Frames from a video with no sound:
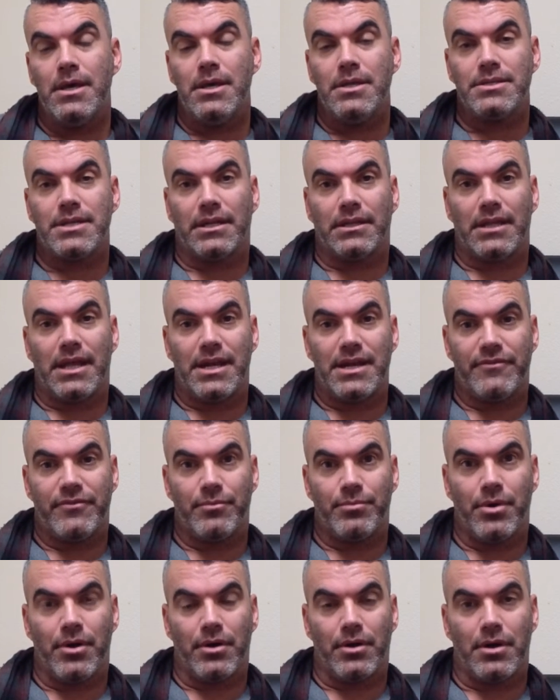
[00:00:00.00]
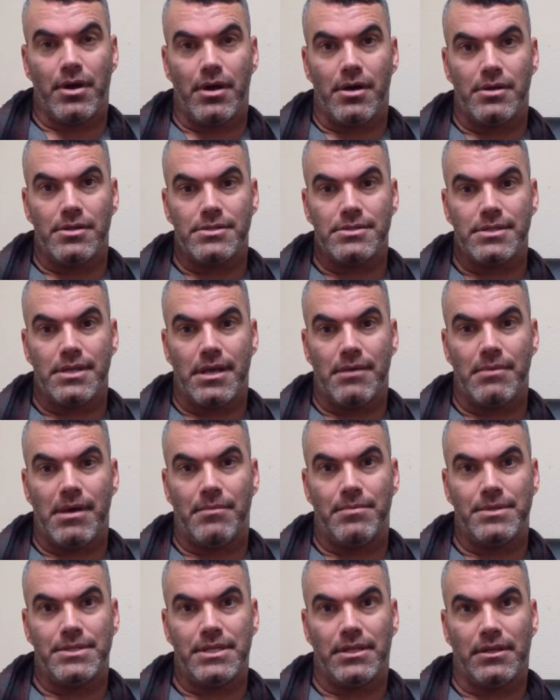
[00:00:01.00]
Done a lot of different protocols um,
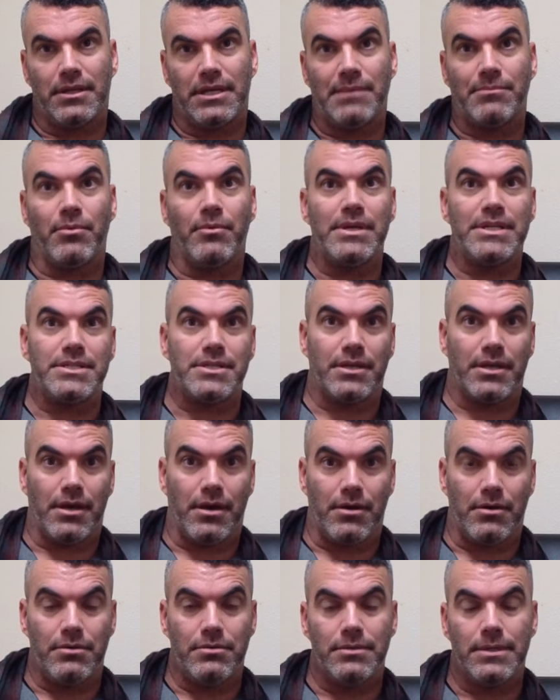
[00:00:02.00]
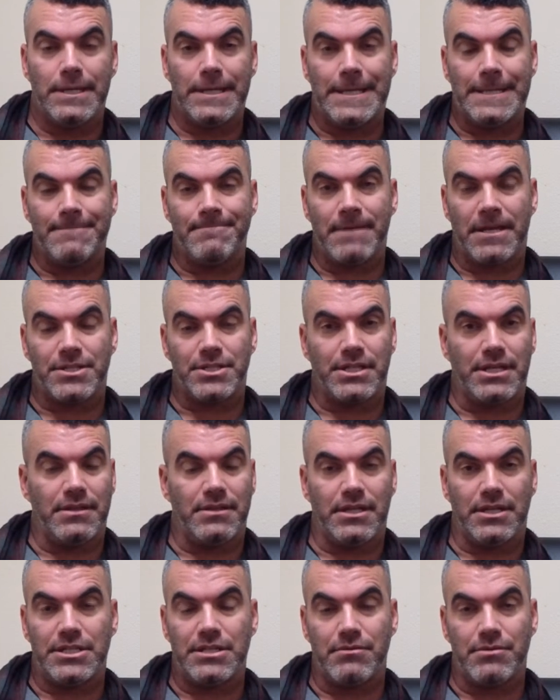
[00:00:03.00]
up until a couple weeks ago. Um, actually didn't
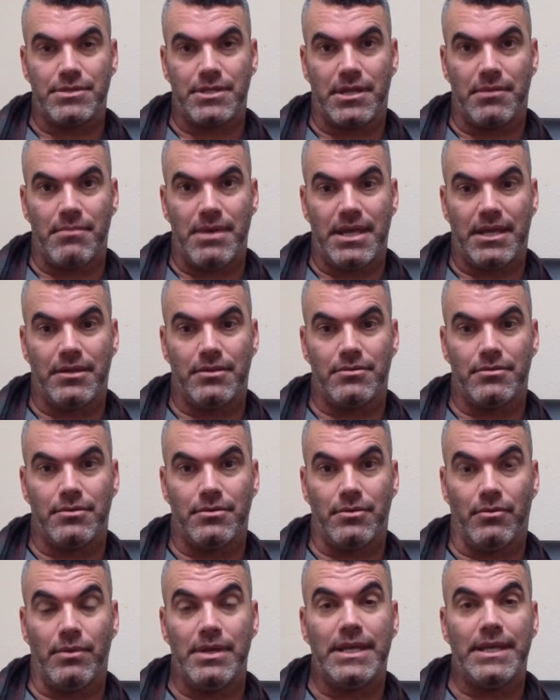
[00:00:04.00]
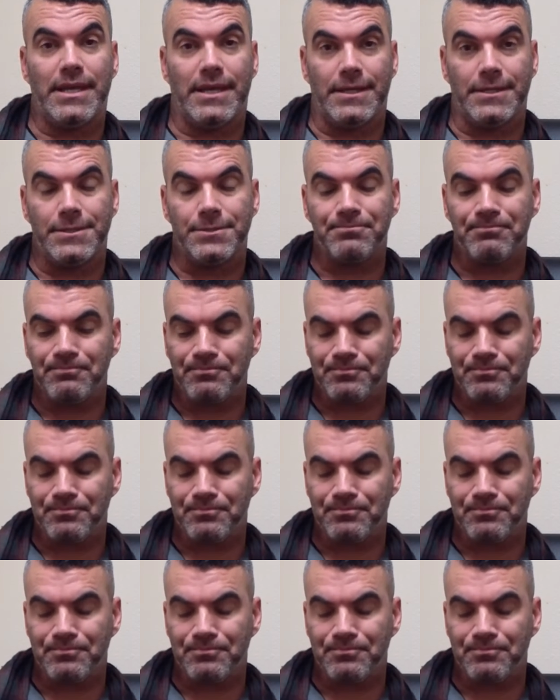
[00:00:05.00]
think she was going to make it through the weekend.